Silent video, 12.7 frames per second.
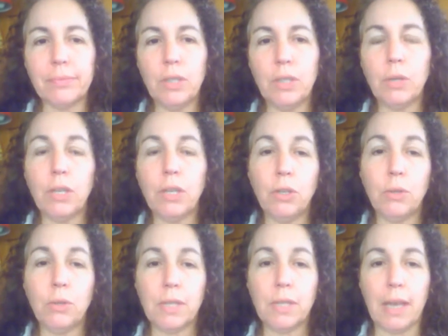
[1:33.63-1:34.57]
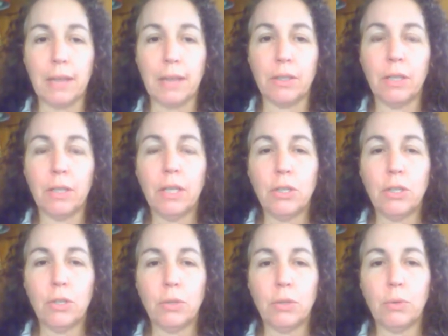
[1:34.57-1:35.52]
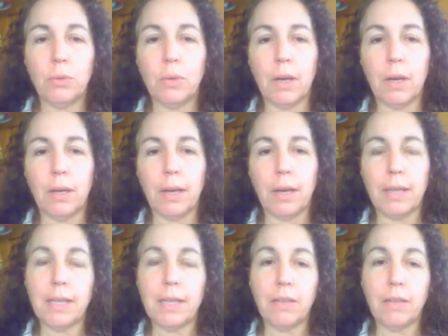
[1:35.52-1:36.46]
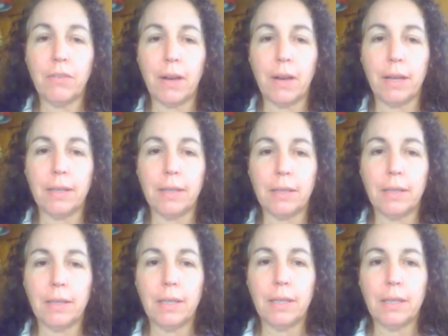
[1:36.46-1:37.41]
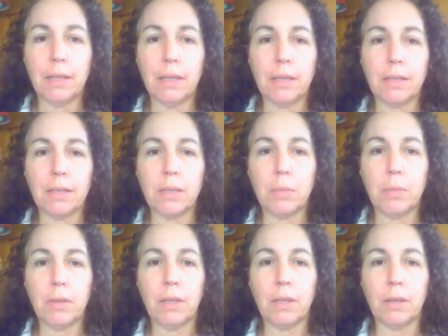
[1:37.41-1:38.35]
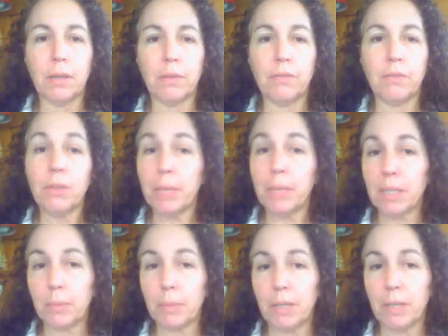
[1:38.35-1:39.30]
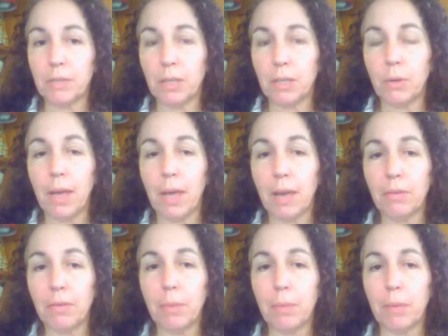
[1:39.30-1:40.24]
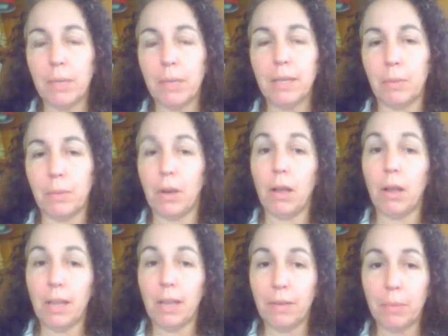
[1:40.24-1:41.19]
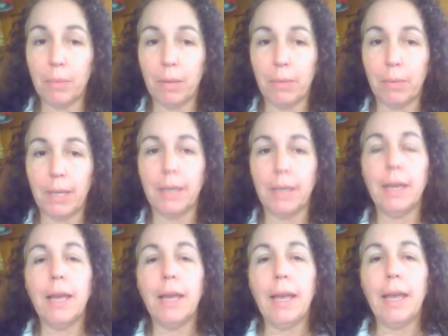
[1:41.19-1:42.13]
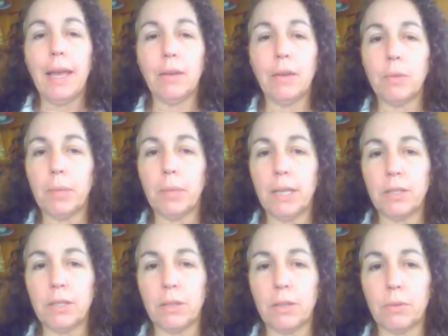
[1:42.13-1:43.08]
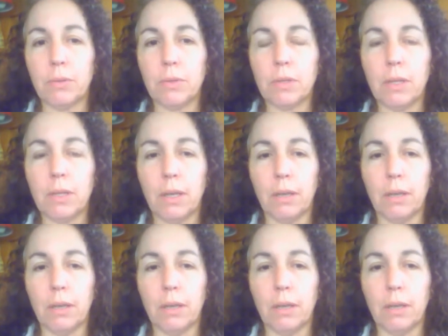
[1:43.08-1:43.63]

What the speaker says: you can use that to identify some of the fear-based beliefs that you have about money, that we all have about money, and replace those